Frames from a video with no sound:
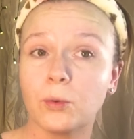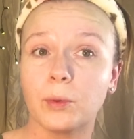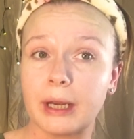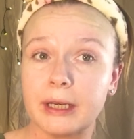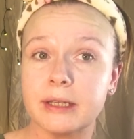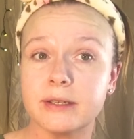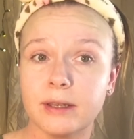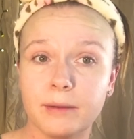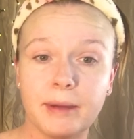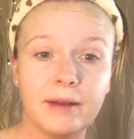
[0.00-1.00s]
redness
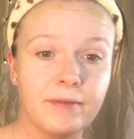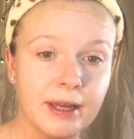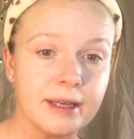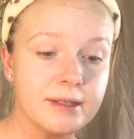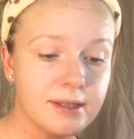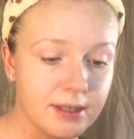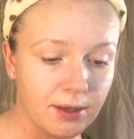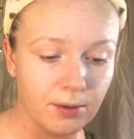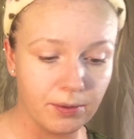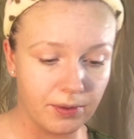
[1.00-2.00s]
on my face.
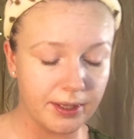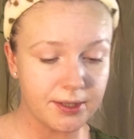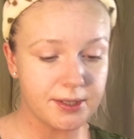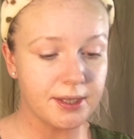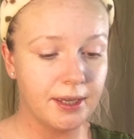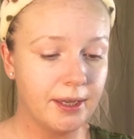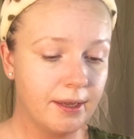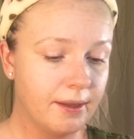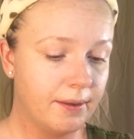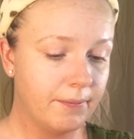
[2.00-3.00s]
So this
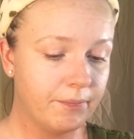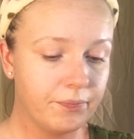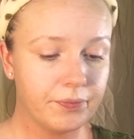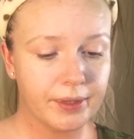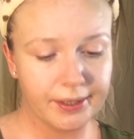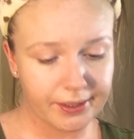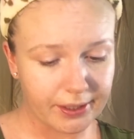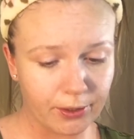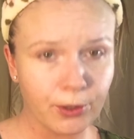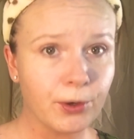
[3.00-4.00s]

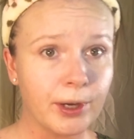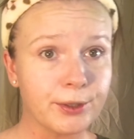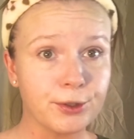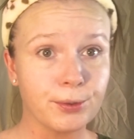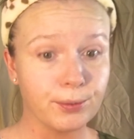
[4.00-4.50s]
color corrector